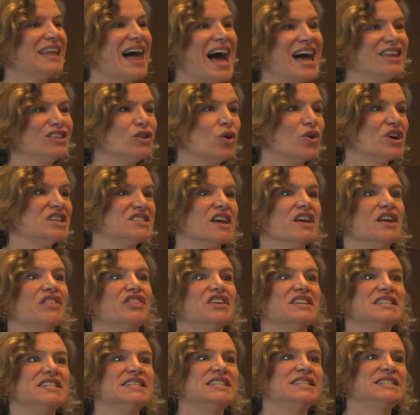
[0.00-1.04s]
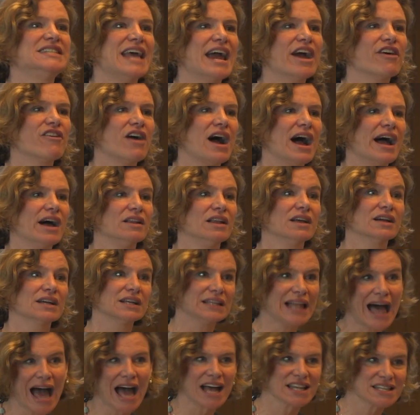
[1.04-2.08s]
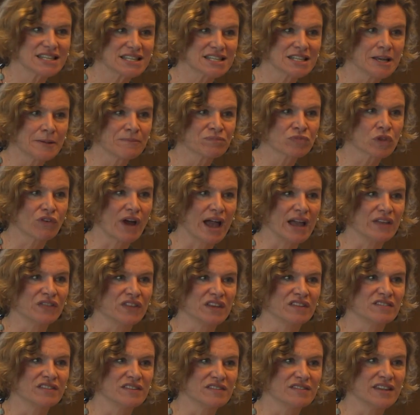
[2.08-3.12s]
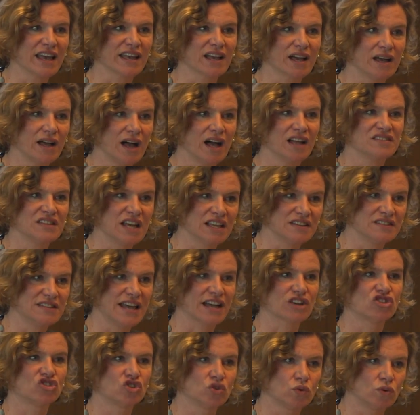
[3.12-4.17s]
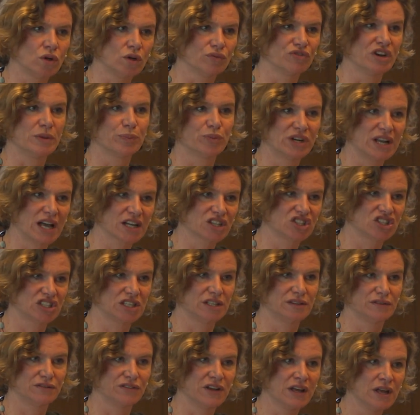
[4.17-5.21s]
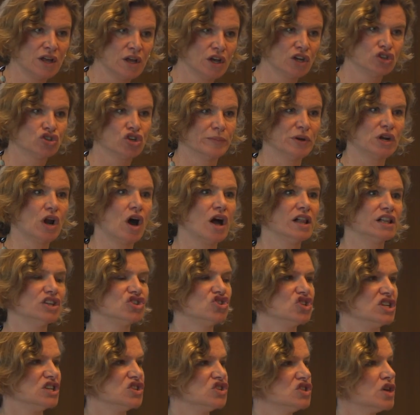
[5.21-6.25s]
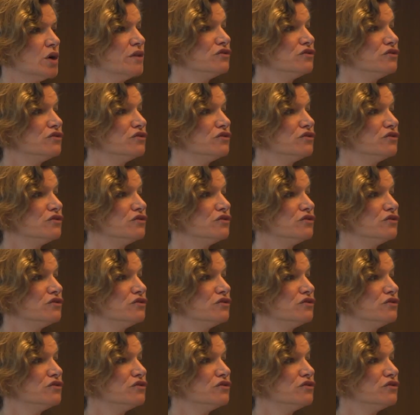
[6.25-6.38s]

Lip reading: landlords the sterile class. Right? This is like a sexual reproductive terminology. So